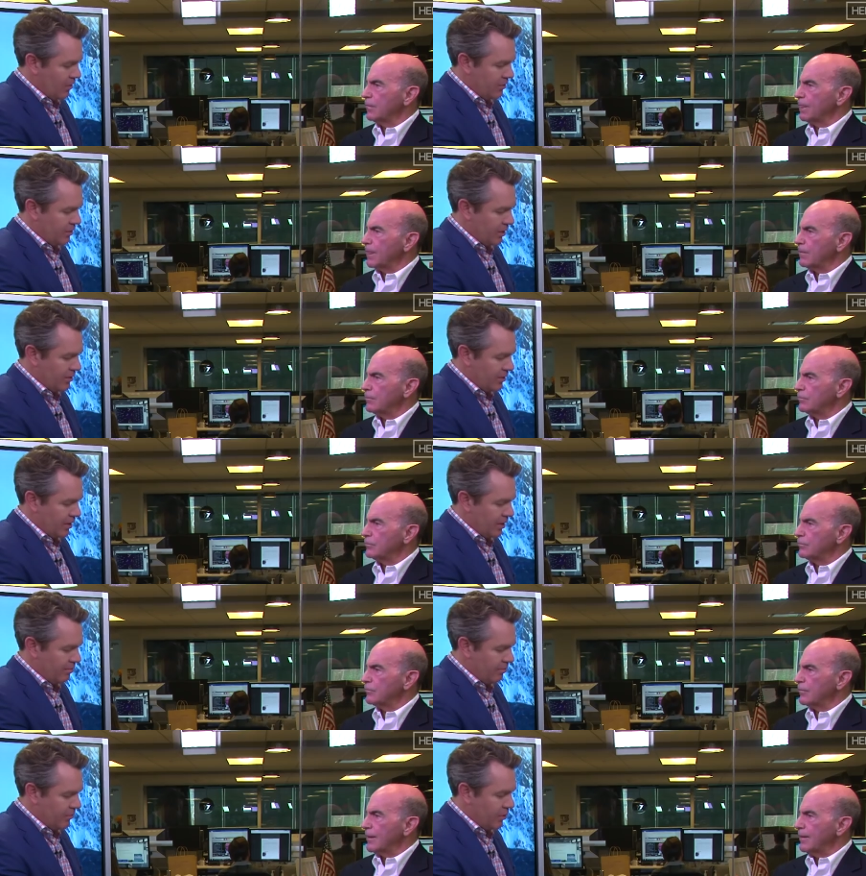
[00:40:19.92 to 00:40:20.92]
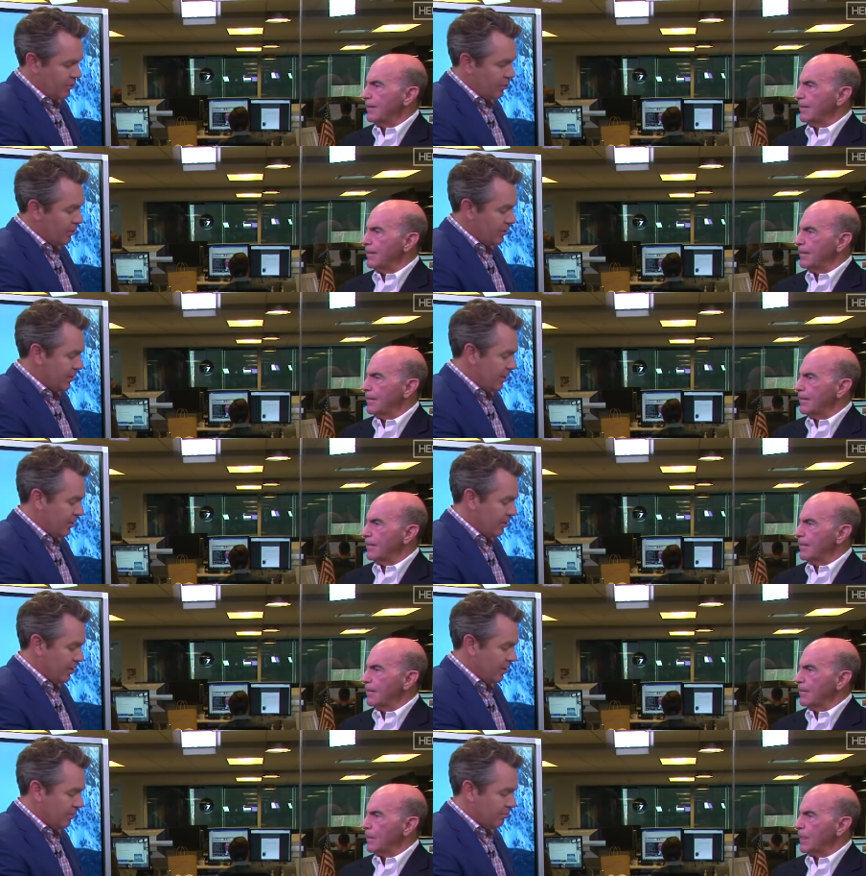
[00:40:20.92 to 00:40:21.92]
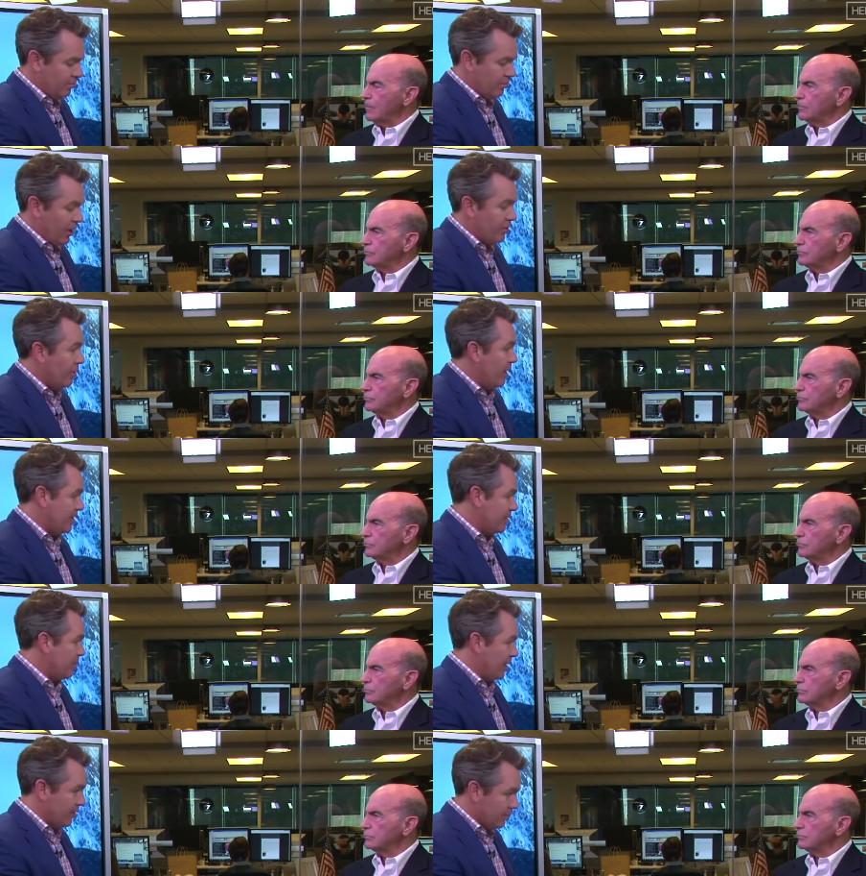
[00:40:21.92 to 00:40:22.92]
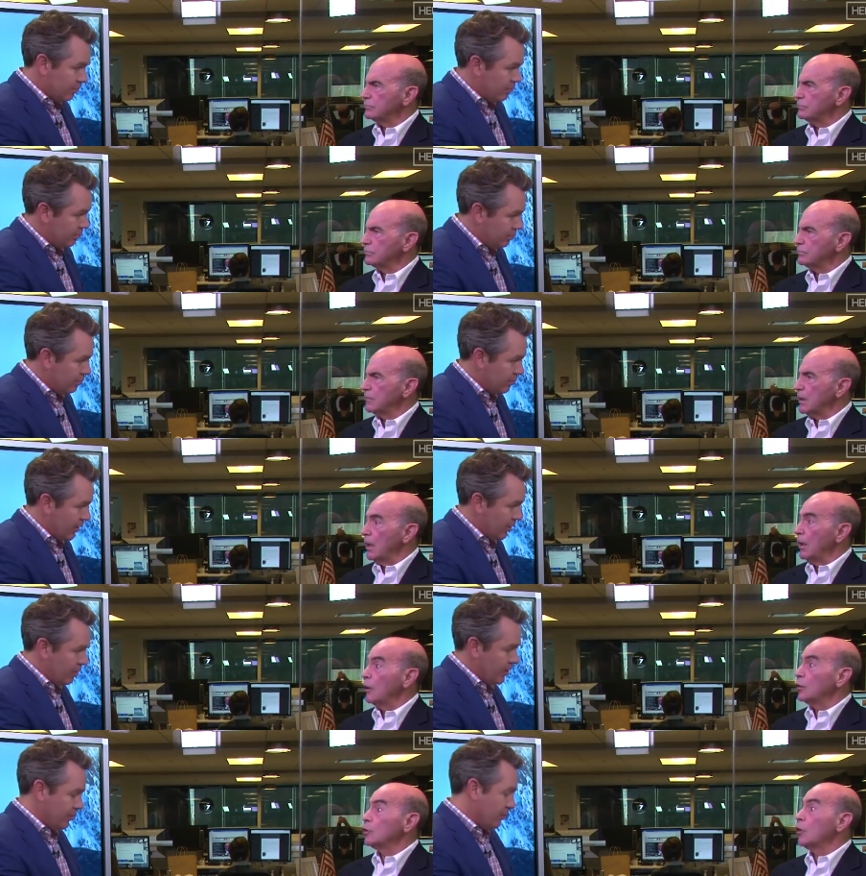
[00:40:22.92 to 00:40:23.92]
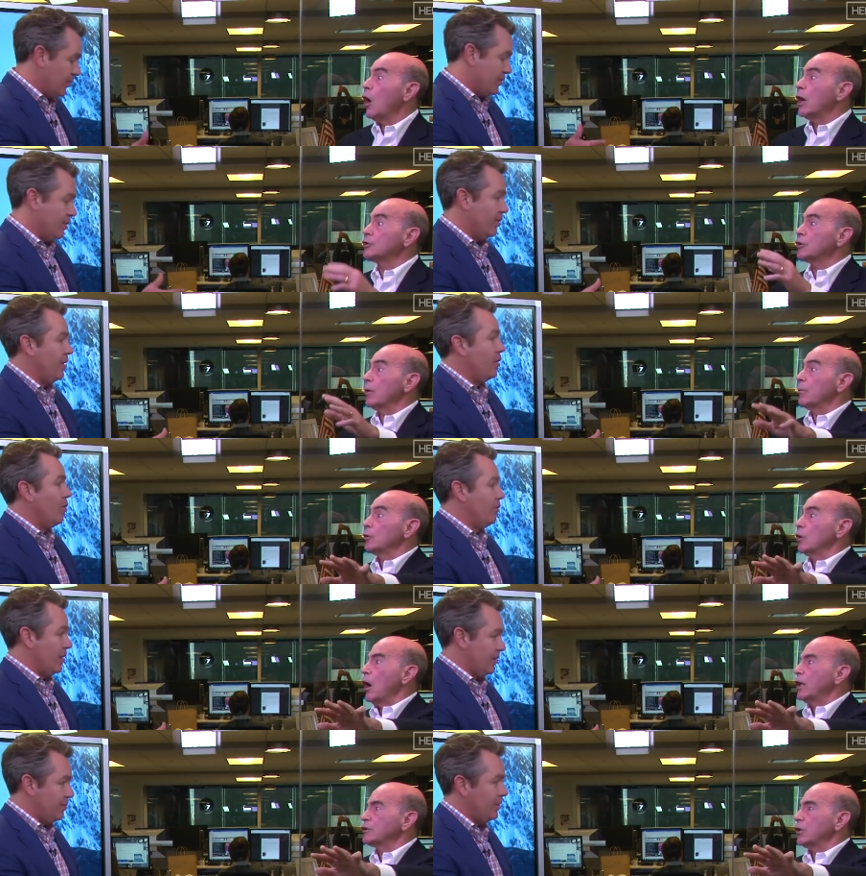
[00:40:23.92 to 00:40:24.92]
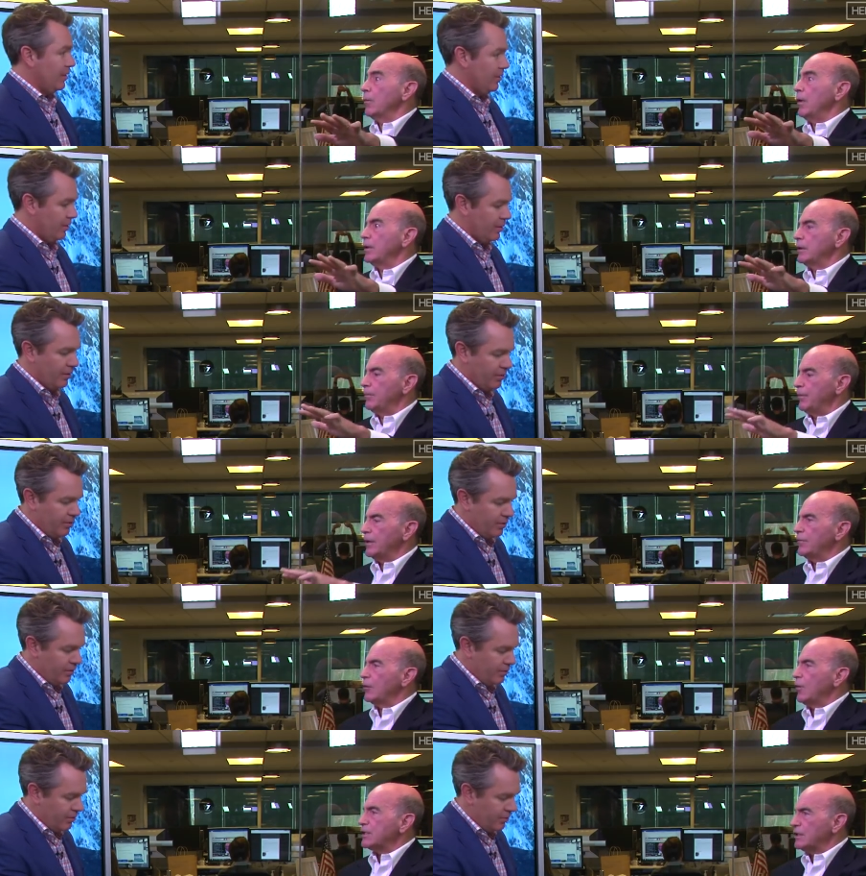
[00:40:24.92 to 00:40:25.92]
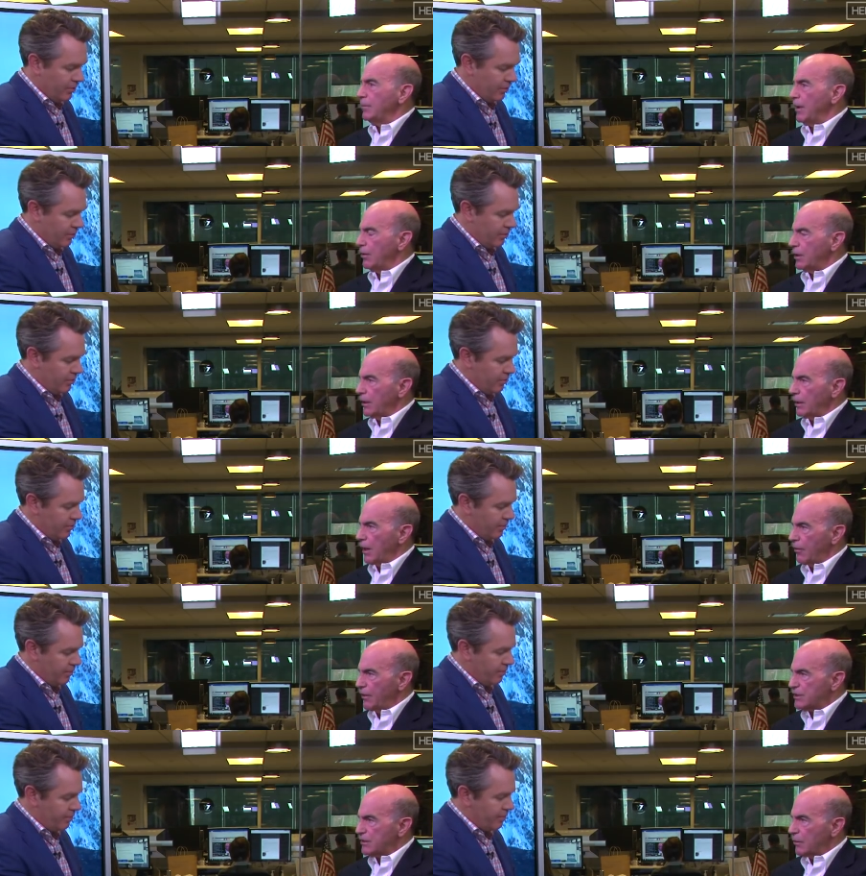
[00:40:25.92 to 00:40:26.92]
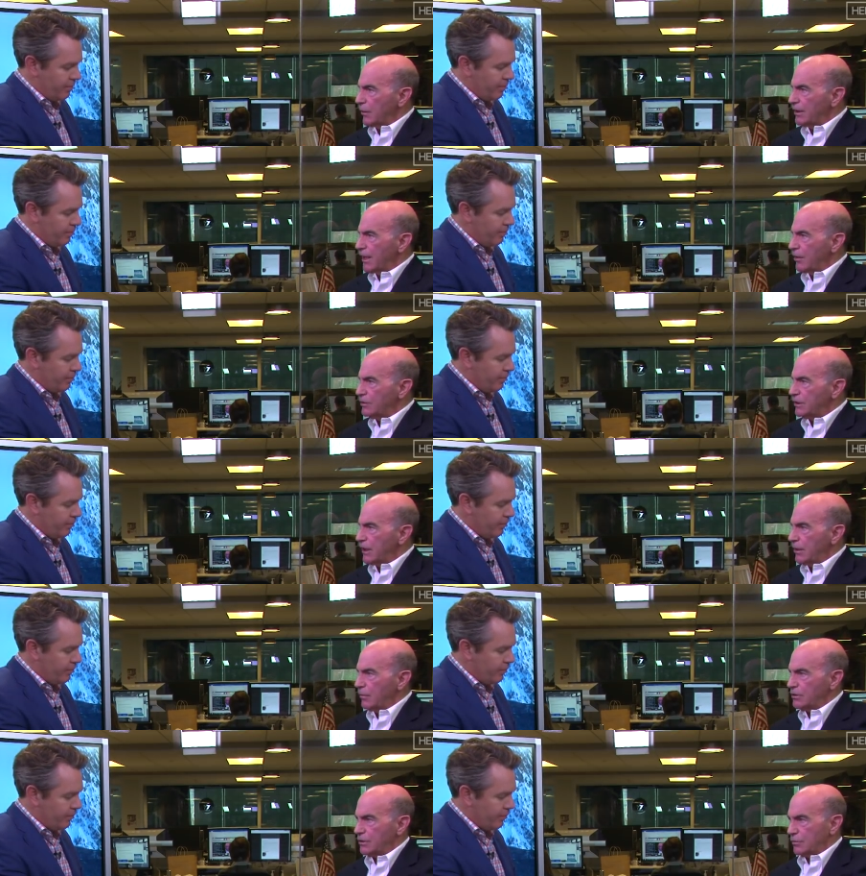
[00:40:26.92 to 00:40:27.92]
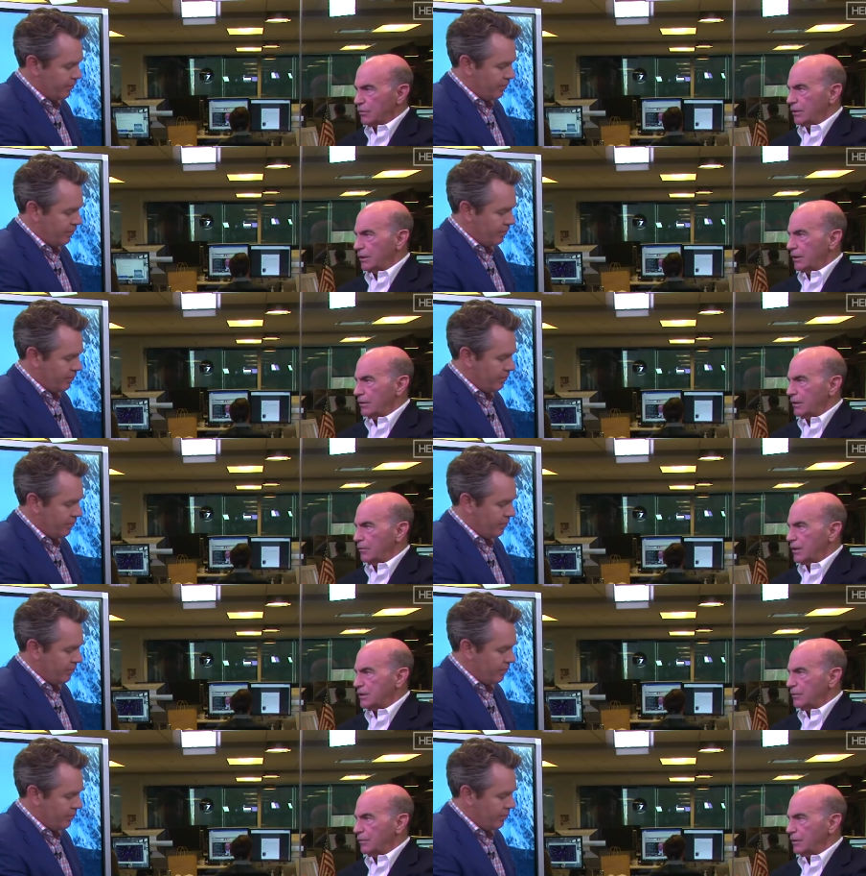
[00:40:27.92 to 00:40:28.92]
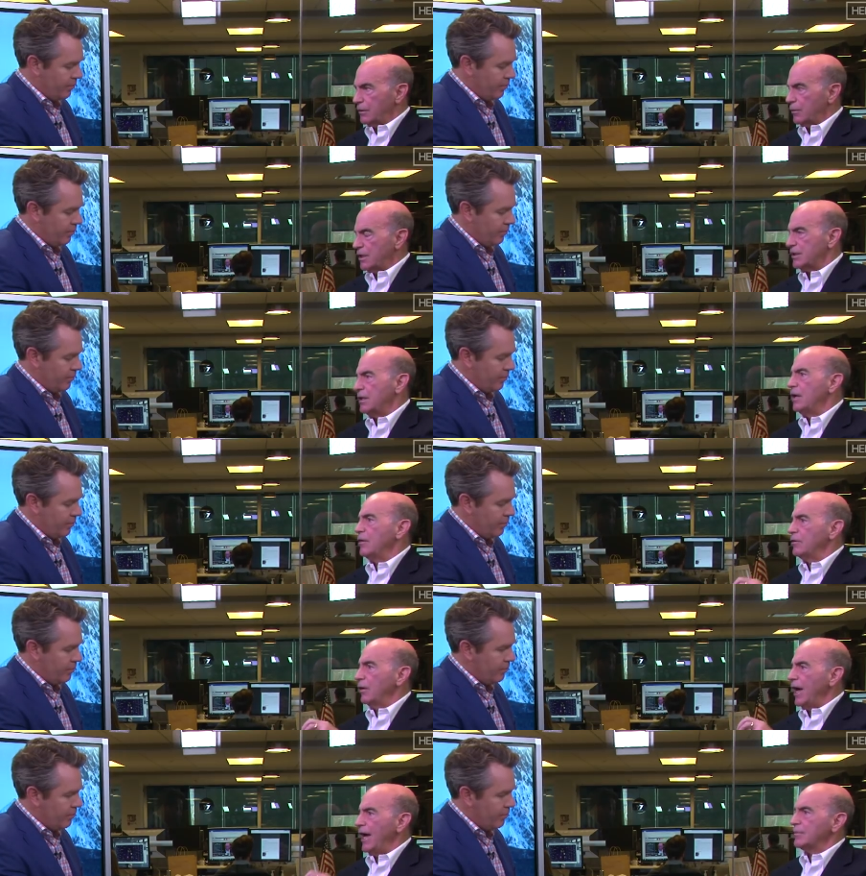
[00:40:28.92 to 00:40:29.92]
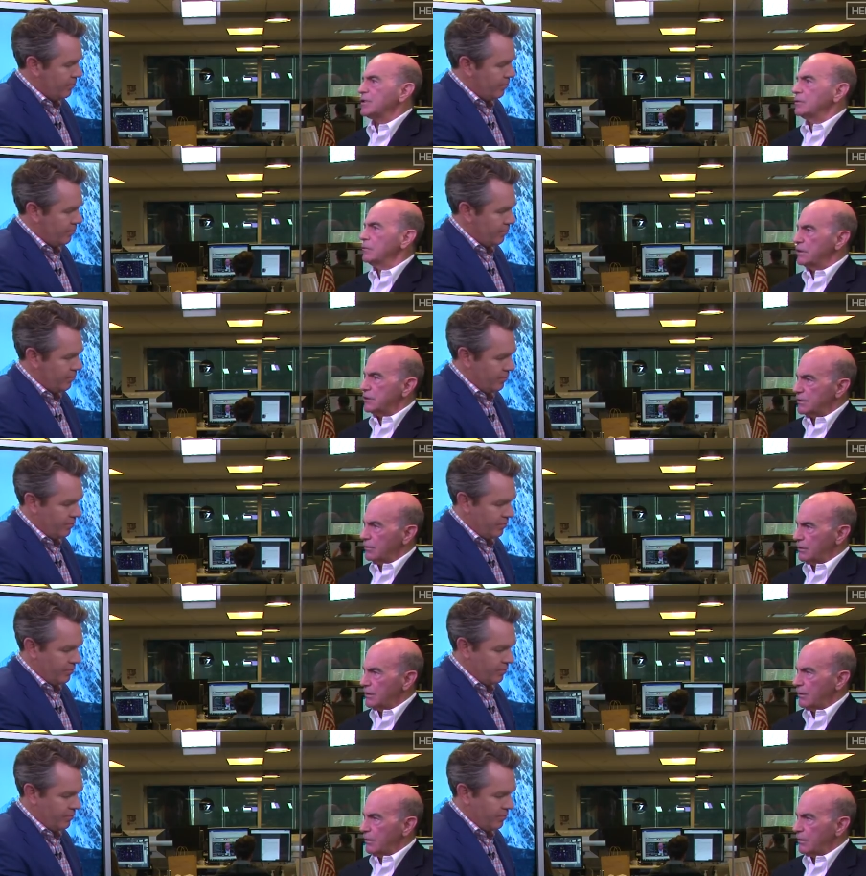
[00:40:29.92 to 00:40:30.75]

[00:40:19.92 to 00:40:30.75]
Speaker 1: It's it's um, so you would say that they're underestimated. The question long was, term, long
Speaker 2: term. But the question about are they slowing down today, which is really the question within the question. They're absolutely slowing